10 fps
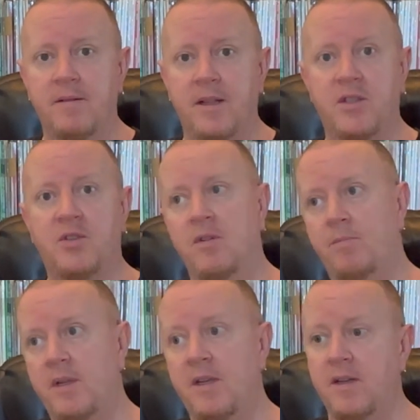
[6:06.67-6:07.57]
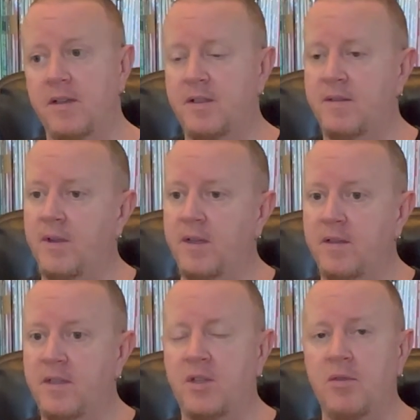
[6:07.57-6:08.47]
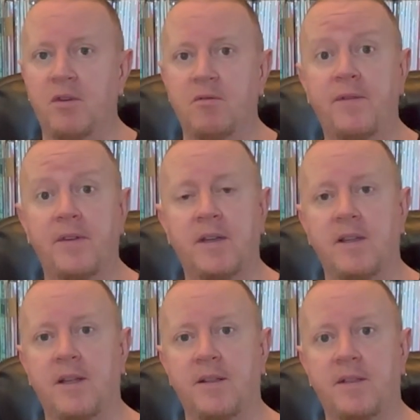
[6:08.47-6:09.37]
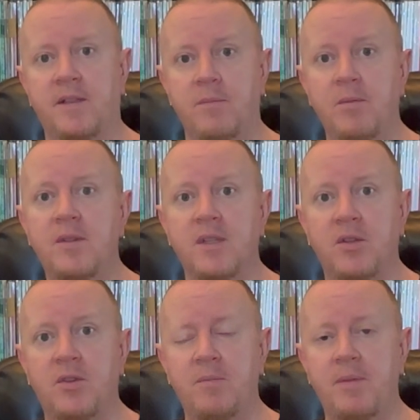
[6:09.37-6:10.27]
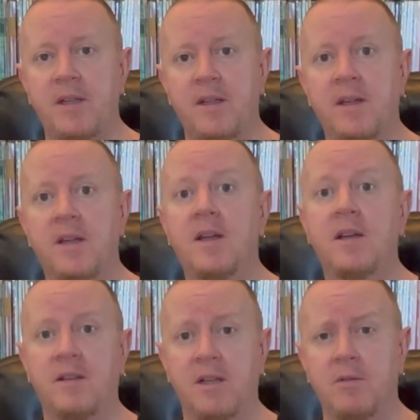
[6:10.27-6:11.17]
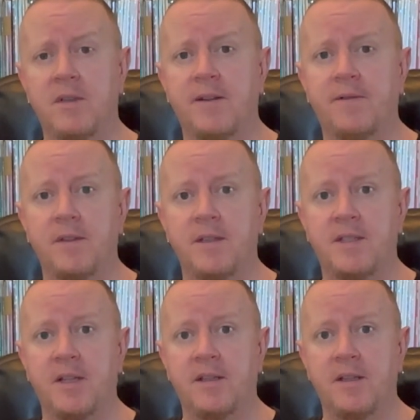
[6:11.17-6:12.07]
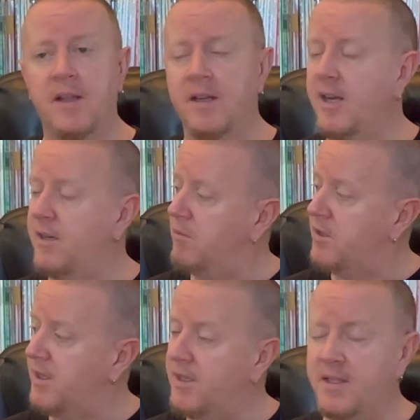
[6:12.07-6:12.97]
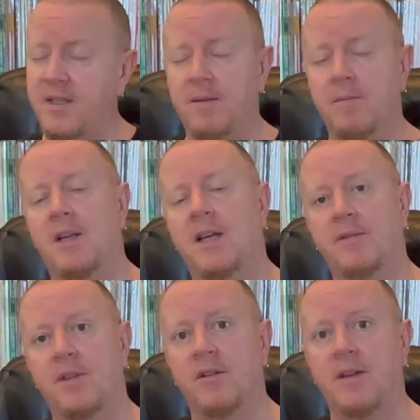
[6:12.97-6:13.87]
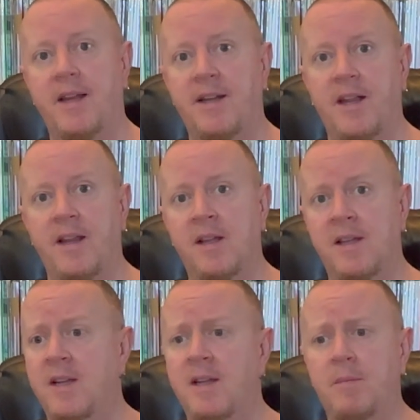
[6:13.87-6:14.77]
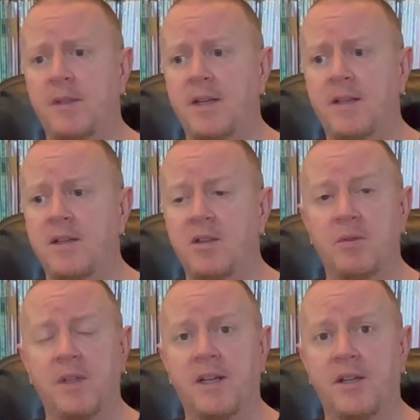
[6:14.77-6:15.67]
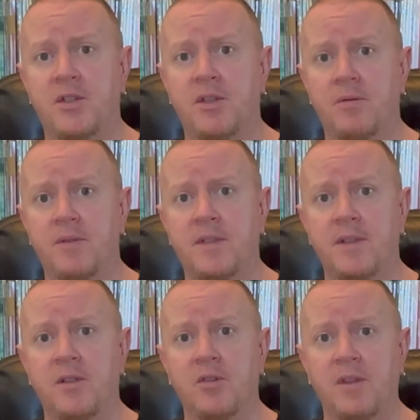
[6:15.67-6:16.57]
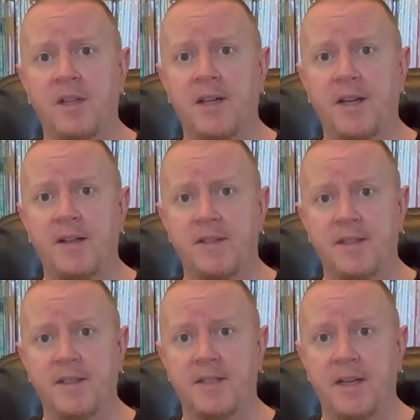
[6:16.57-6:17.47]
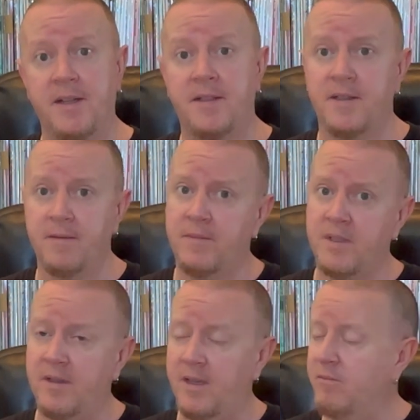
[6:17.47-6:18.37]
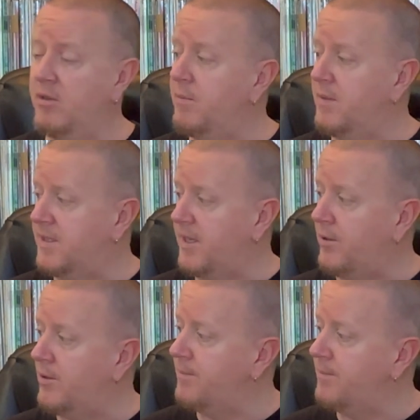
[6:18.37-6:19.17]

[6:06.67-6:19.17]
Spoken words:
As trippy and as like stonerific as the music could be, they were definitely solid. I kind of wish I had seen them live in their heyday, but they didn't do a lot of shows in the early 90s in the States. So I really missed out.